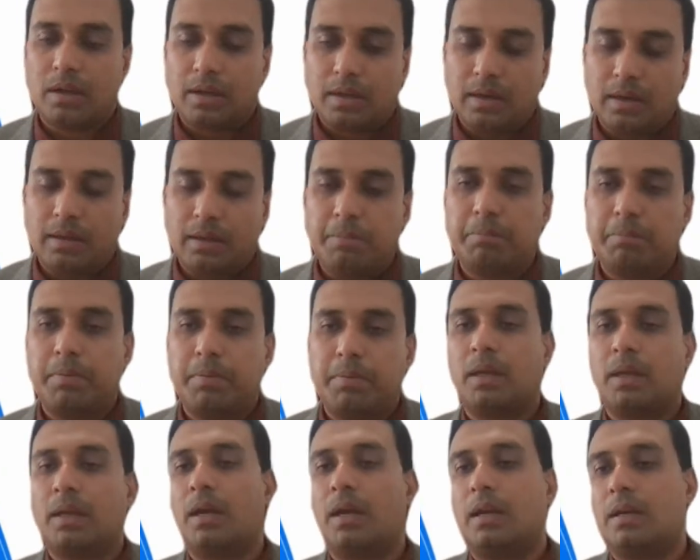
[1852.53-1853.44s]

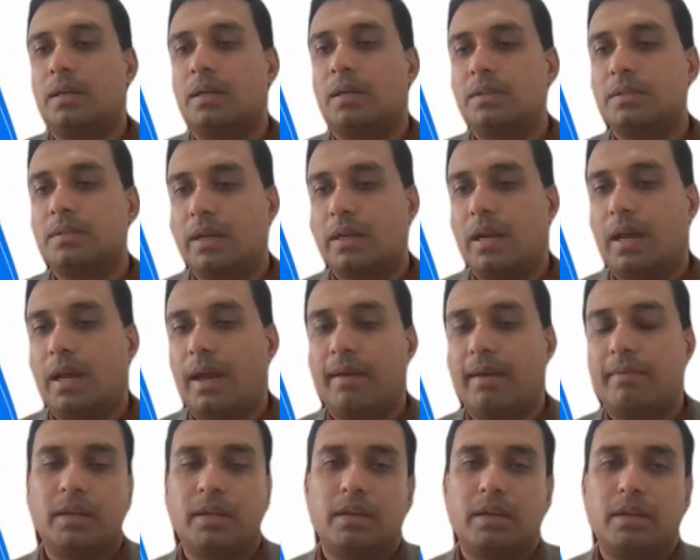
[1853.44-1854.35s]
limping and is
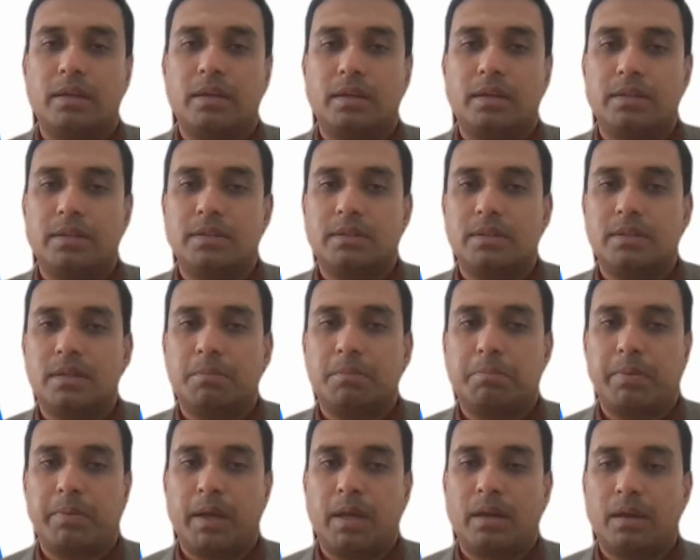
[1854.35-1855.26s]
in
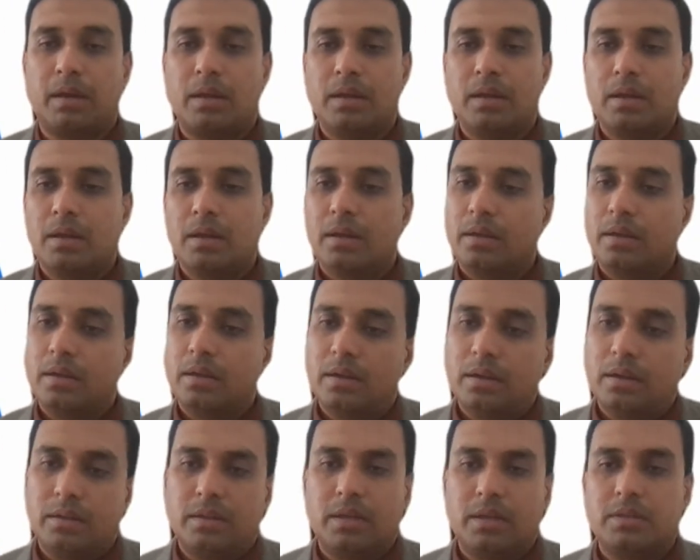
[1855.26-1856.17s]
pain,
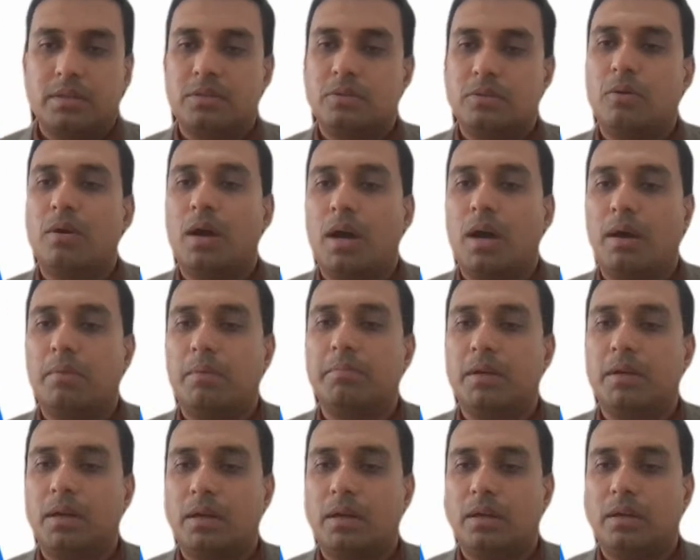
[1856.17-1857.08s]
there's no
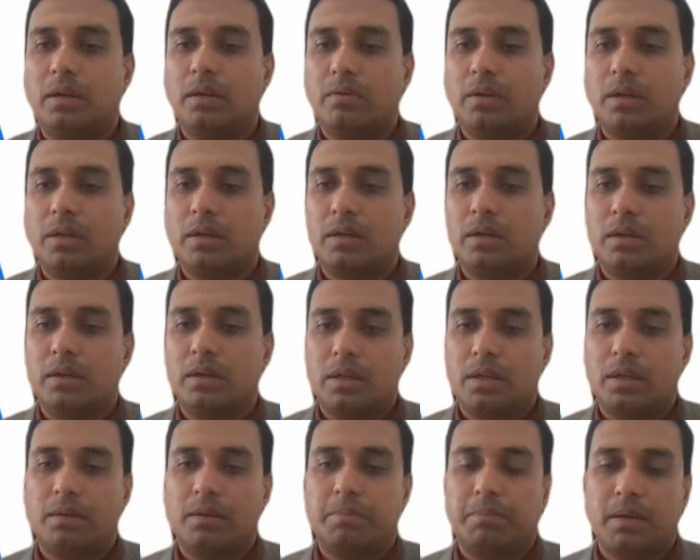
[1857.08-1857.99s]
harm in undergoing a
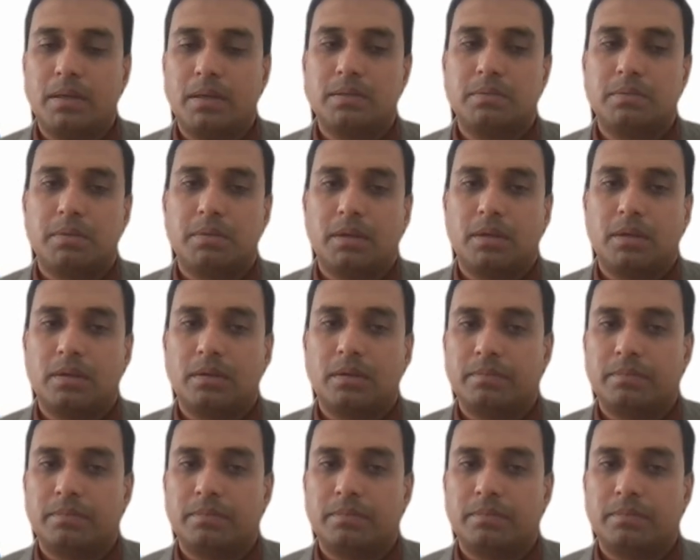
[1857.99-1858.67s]
knee replacement.